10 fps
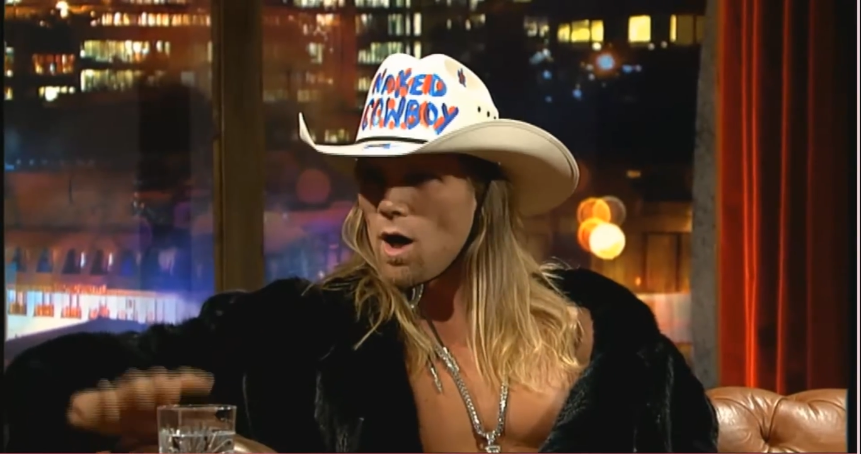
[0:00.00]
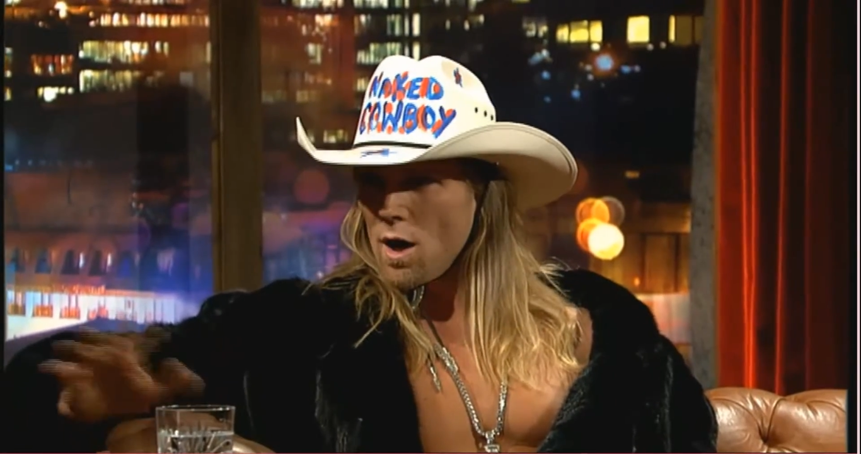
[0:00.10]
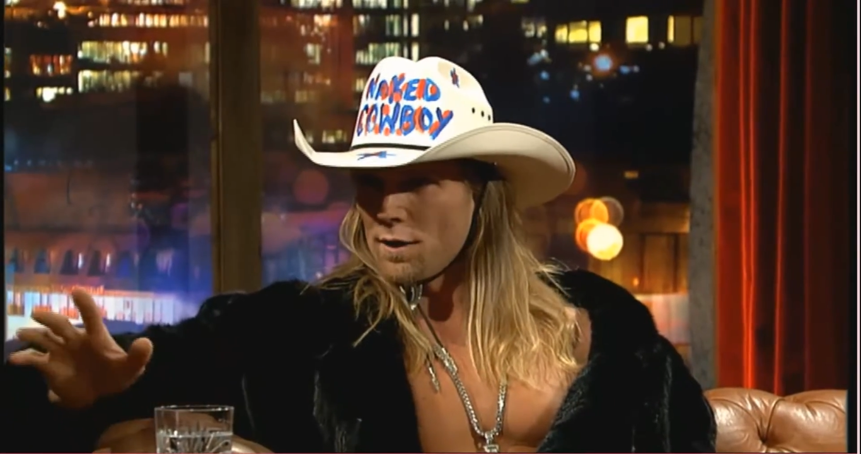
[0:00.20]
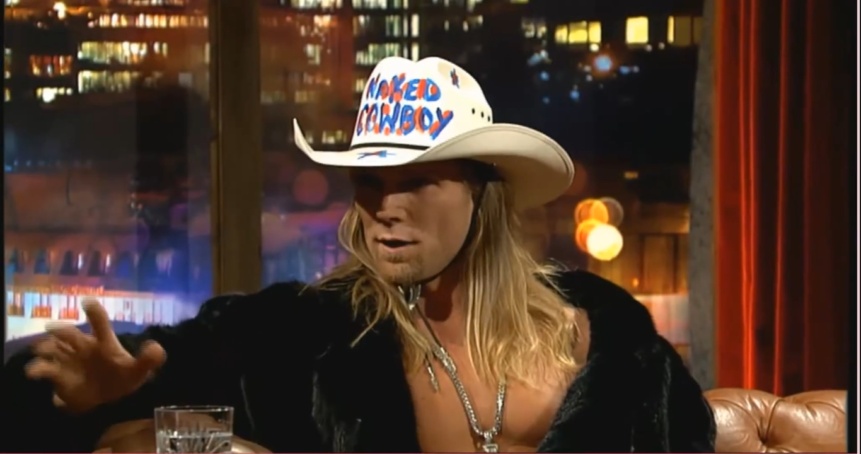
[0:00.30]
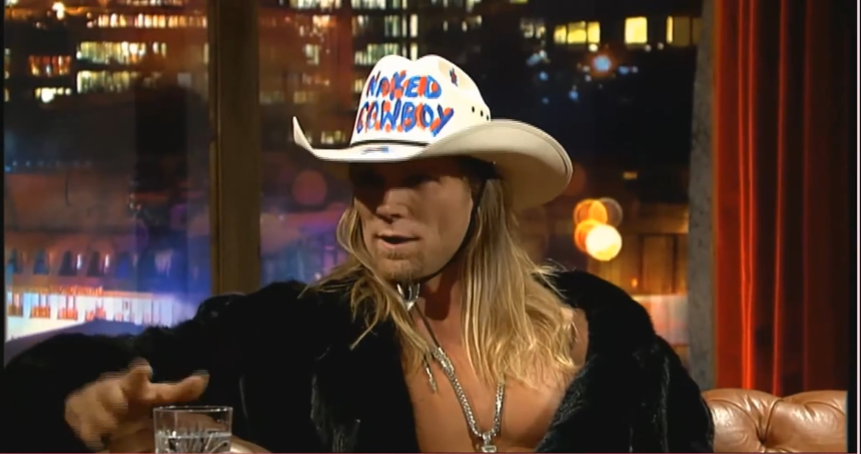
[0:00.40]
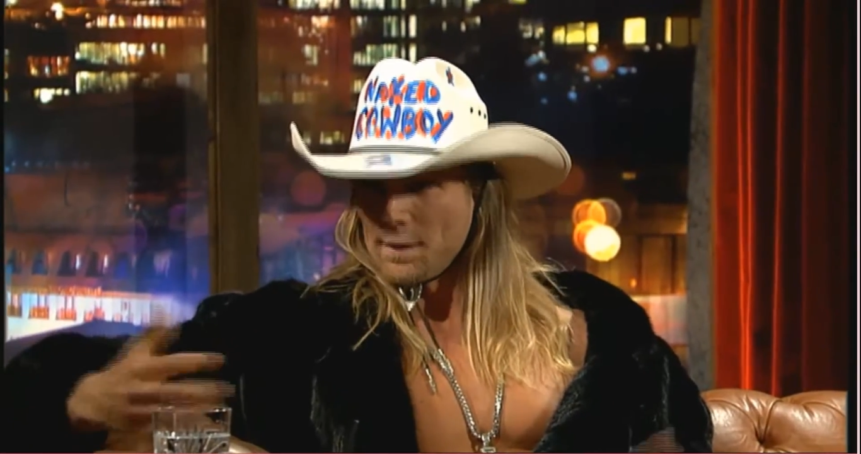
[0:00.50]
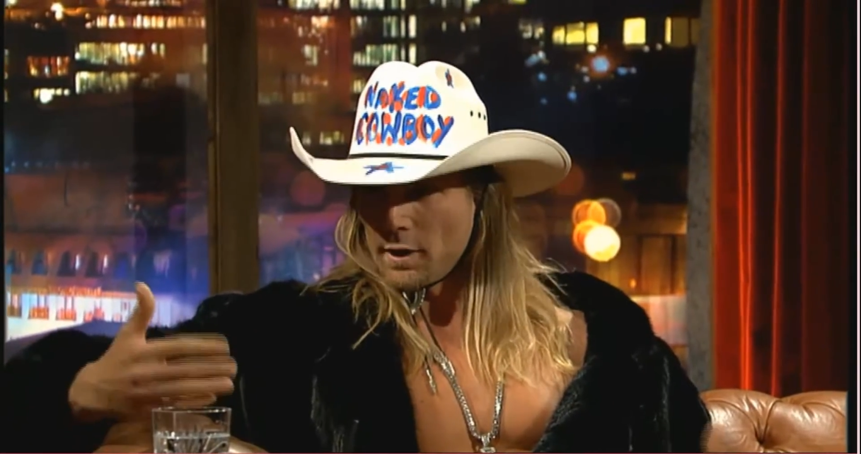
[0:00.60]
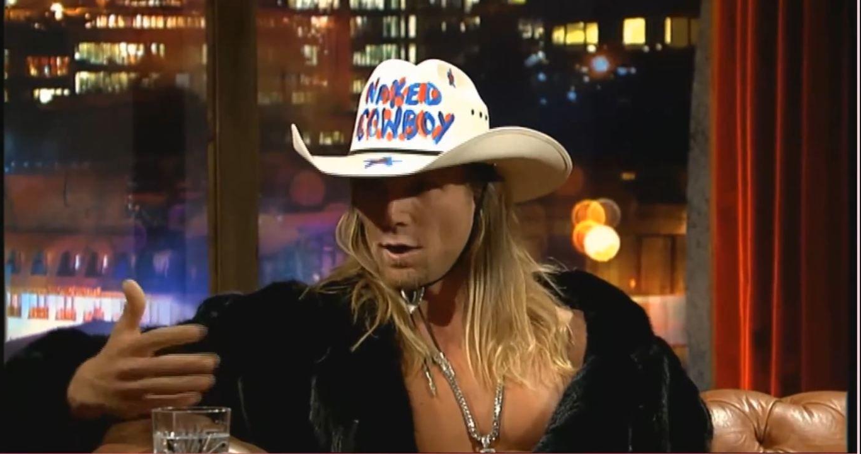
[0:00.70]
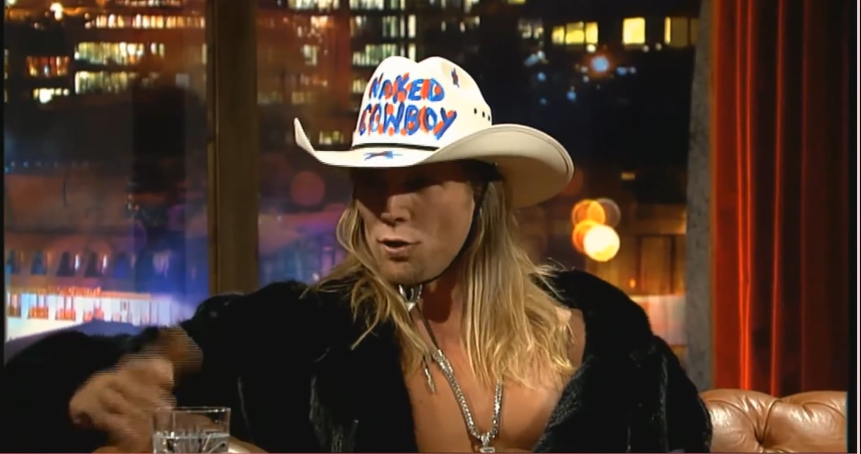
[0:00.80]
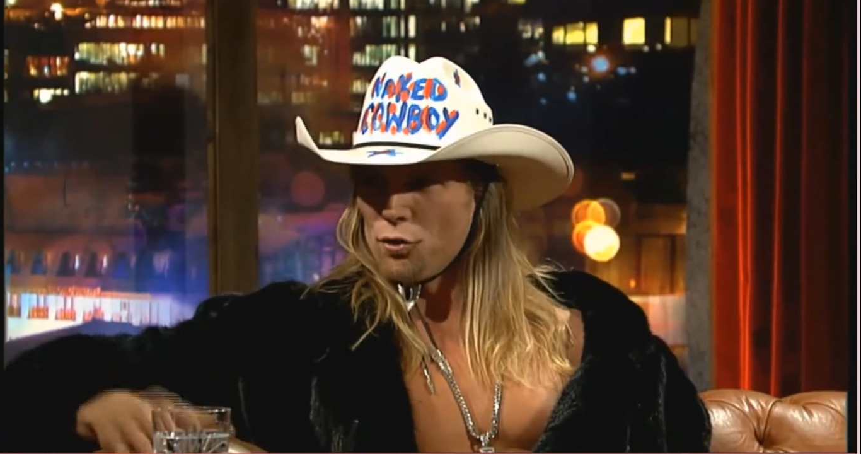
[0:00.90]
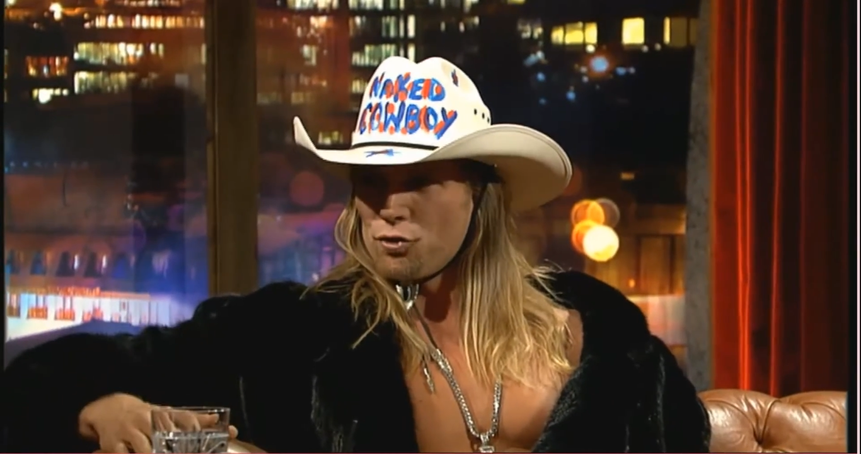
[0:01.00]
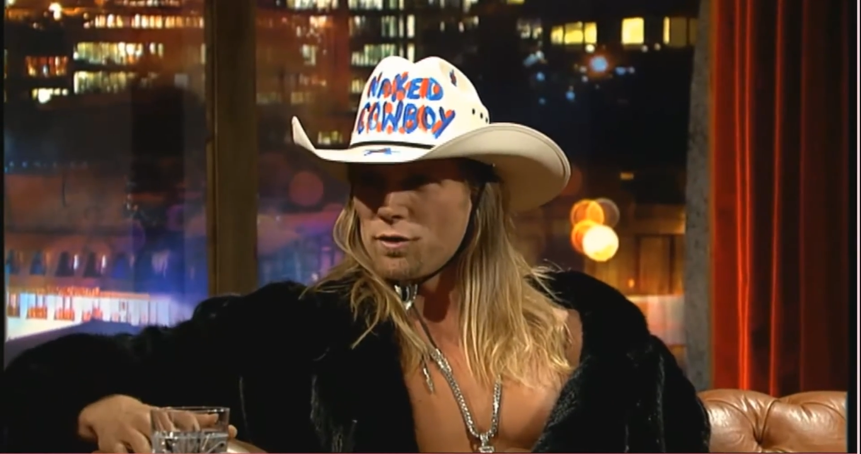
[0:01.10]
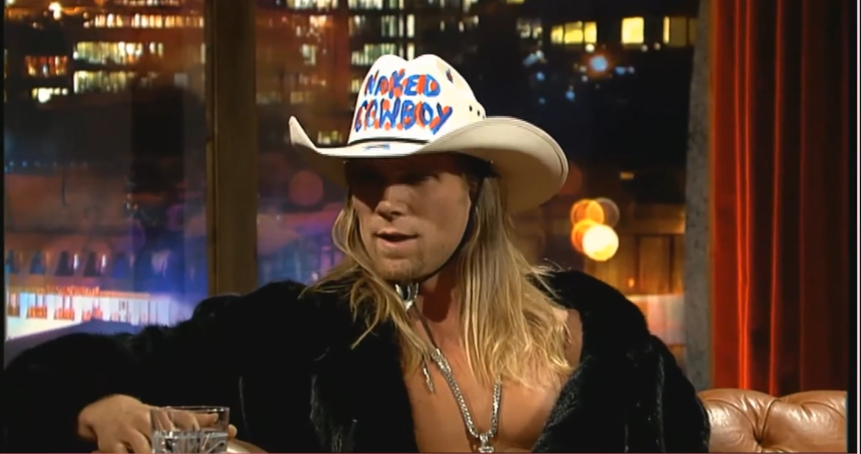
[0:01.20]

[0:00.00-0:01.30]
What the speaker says: in clothes,